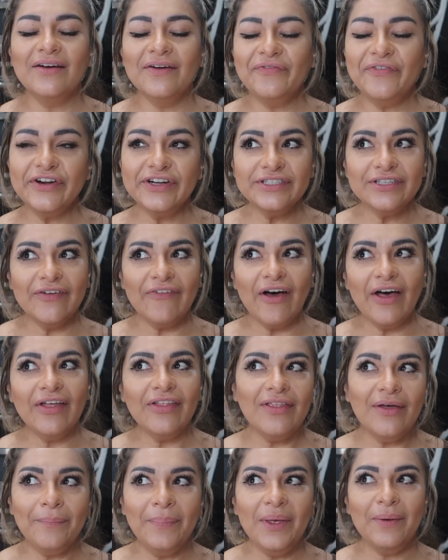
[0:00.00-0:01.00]
first of
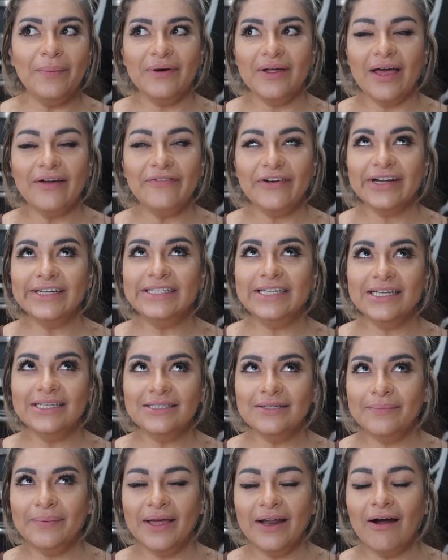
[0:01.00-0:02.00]
all, the people that
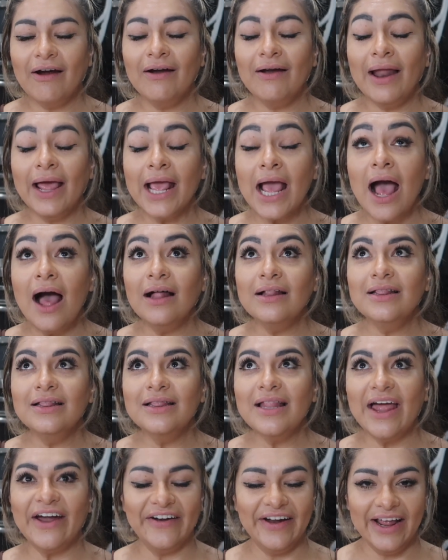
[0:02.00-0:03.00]
participate are like
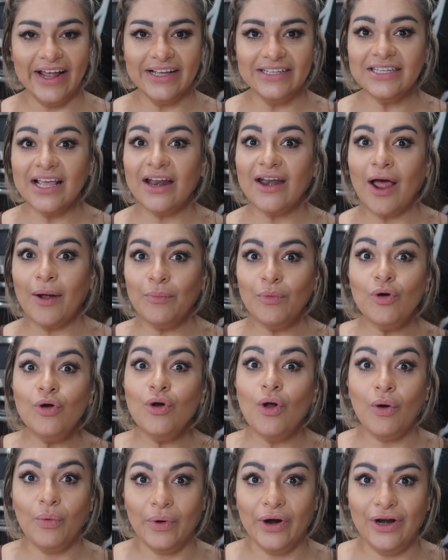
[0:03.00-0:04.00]
hilarious, and I'm
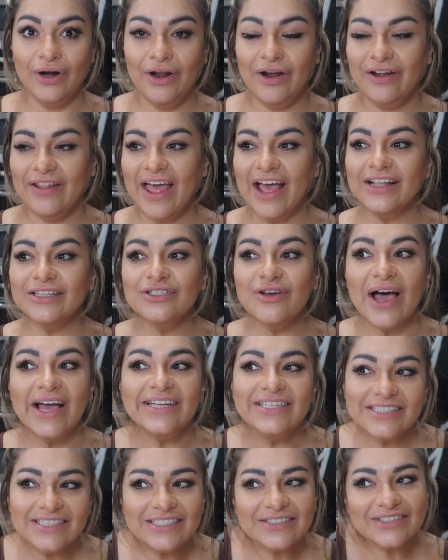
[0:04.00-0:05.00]
nowhere near that, so I
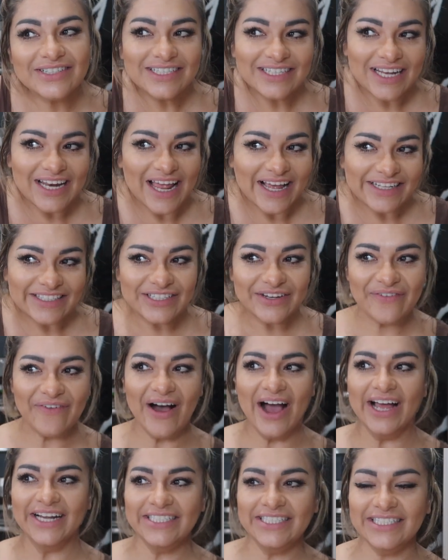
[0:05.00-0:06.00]
just really like to
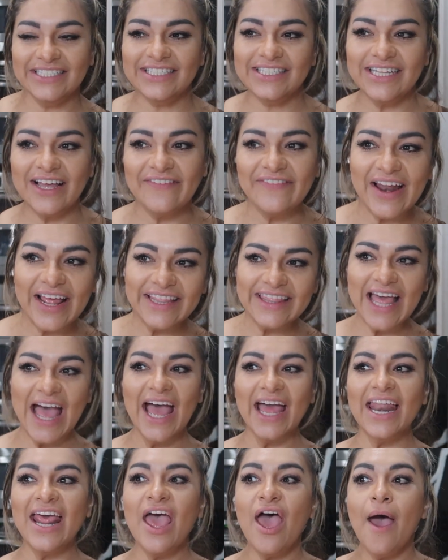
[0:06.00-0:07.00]
watch and stuff like
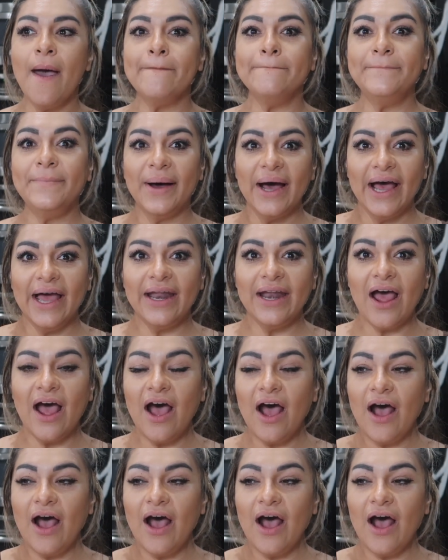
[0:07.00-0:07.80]
that. But